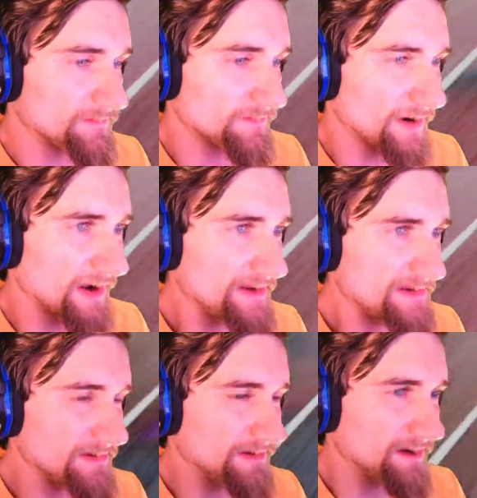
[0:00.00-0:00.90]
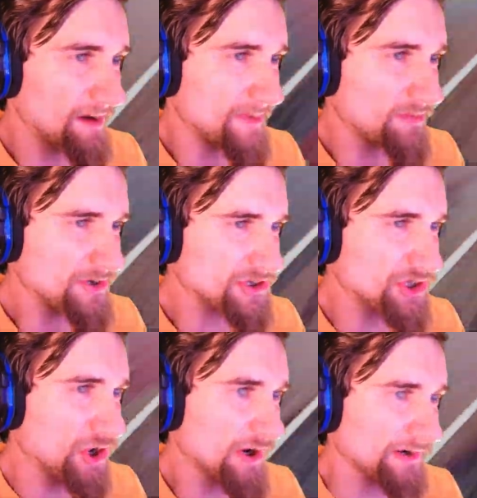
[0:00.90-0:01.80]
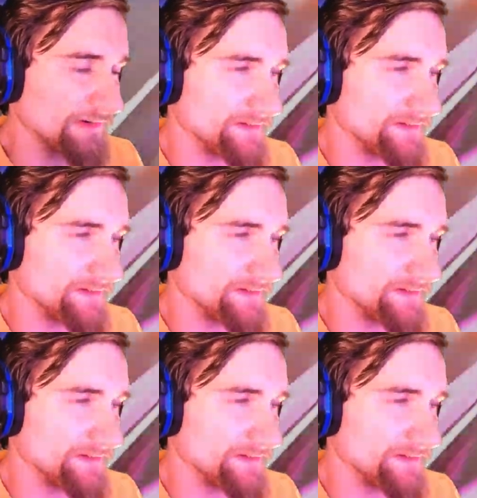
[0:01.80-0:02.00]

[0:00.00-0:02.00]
Right? I mean, we're just cooking.